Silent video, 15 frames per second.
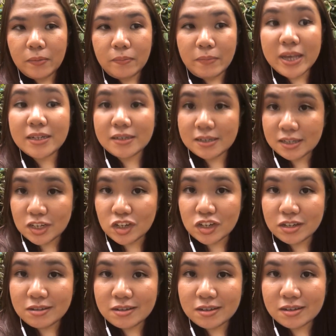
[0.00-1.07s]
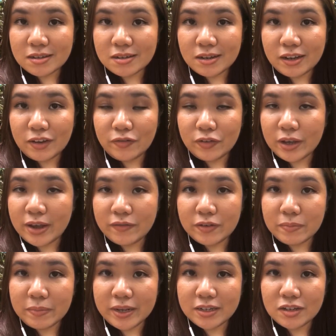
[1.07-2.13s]
make decisions if you
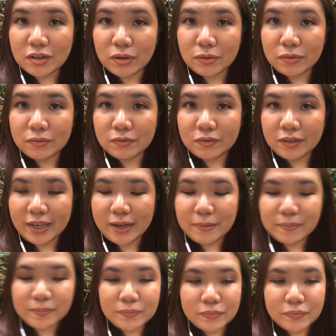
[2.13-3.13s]
haven't made so yet.